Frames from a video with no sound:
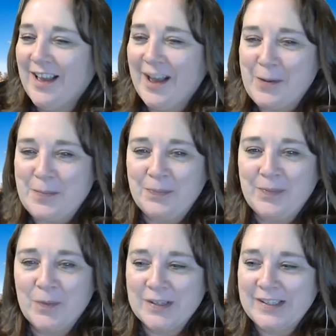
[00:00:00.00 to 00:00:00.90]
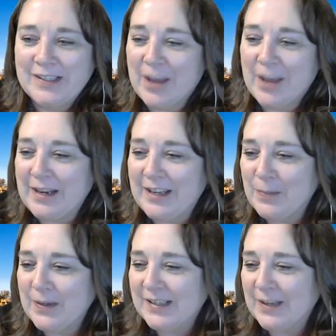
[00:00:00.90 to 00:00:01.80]
Um, we'll see how many
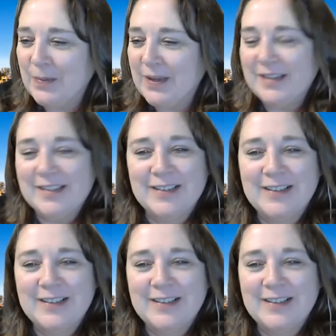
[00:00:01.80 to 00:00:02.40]
yippy skippies